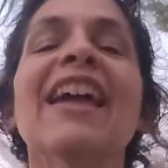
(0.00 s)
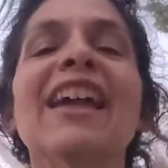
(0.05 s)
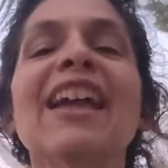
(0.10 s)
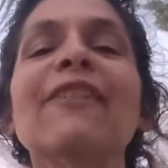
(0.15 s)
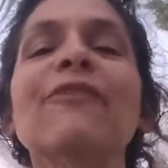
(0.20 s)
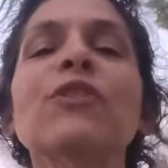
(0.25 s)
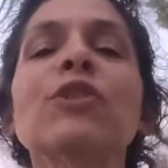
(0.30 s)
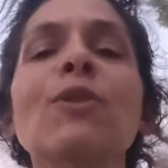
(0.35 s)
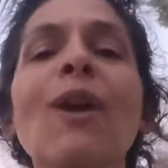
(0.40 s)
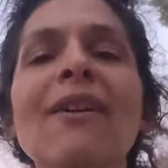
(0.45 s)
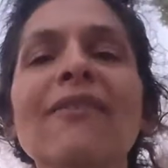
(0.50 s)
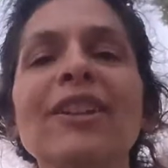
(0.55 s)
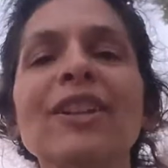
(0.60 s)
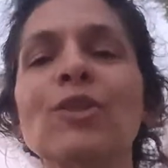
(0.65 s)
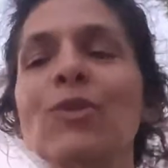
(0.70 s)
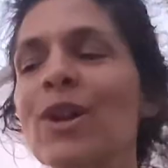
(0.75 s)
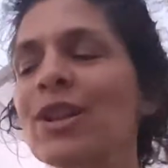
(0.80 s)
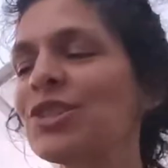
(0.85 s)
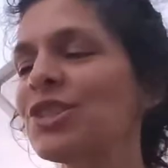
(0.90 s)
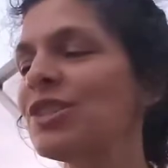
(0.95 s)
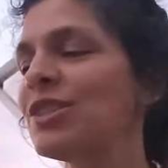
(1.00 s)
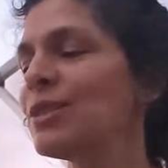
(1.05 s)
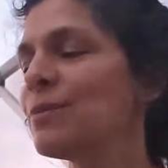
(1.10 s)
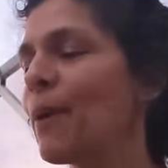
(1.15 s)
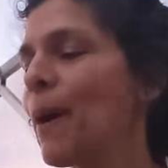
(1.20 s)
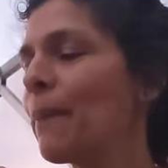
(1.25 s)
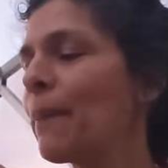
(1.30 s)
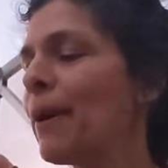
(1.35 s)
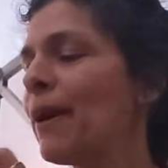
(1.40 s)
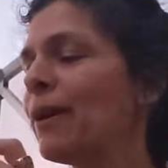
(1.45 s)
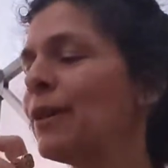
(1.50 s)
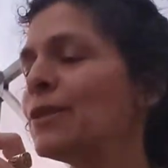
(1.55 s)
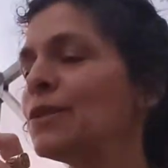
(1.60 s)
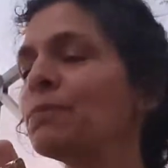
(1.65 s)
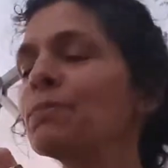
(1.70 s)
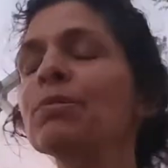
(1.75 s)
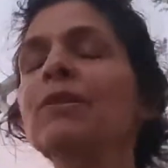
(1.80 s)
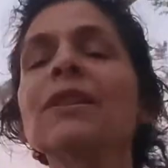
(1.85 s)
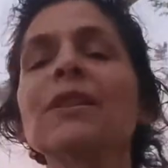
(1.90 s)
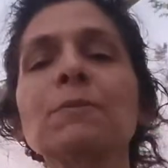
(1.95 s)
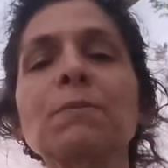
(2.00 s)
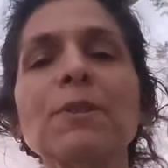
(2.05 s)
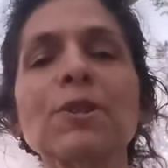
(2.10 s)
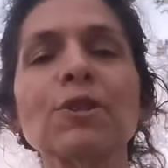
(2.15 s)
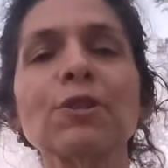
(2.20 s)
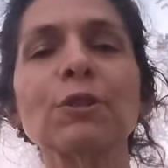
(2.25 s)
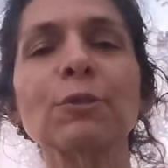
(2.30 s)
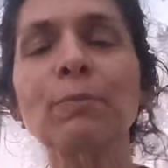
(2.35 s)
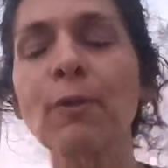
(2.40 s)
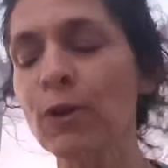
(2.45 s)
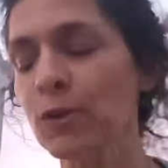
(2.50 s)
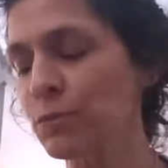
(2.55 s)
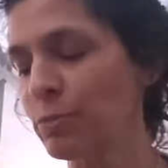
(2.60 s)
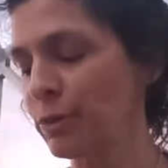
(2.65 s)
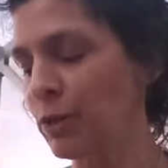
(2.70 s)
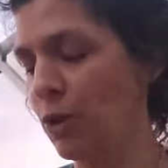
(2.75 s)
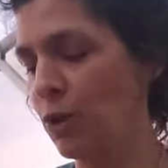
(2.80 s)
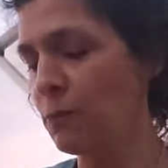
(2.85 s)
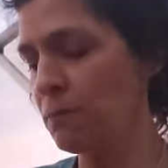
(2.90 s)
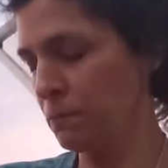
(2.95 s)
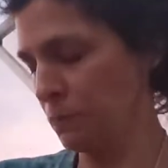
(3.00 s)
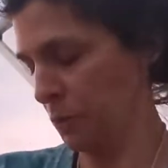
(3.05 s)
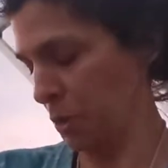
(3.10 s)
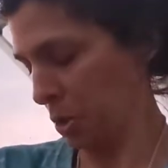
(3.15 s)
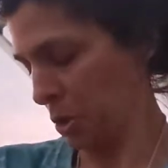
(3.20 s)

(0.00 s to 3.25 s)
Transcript: If you have any questions about parrots, please be sure to post below